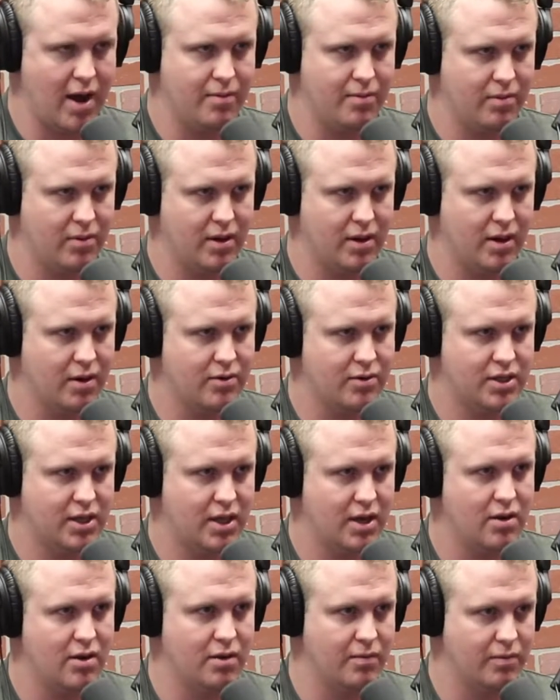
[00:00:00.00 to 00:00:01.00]
I always hear them
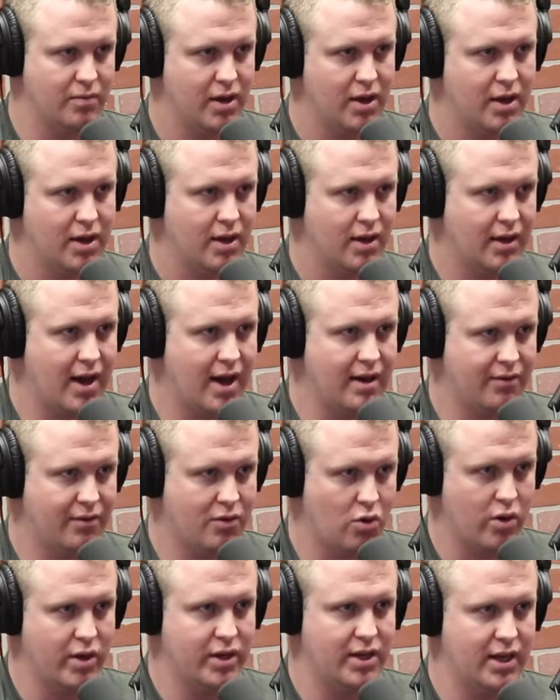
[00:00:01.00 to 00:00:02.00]
kind of coined
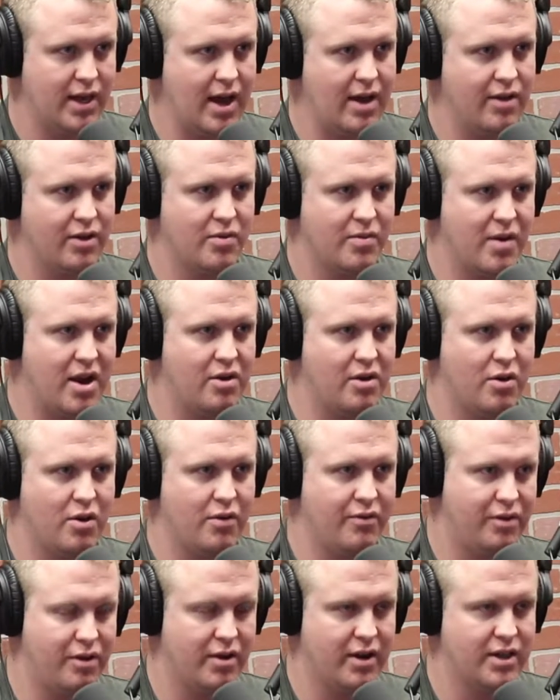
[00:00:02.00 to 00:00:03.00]
together, but I don't know if they're like
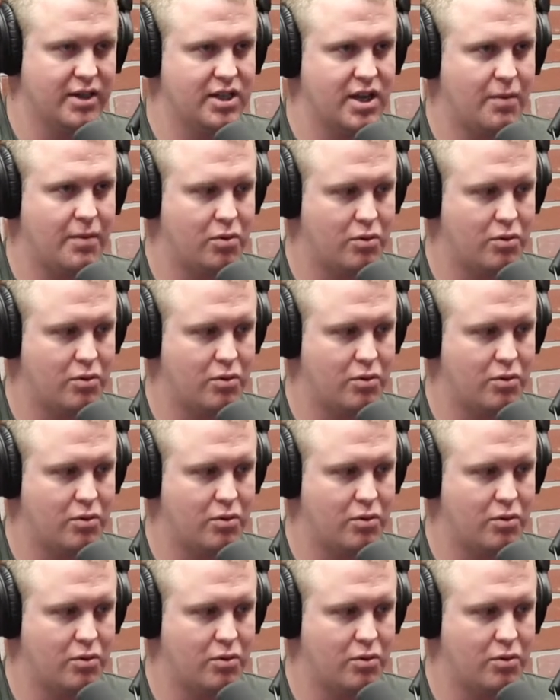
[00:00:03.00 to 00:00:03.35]
separate rules.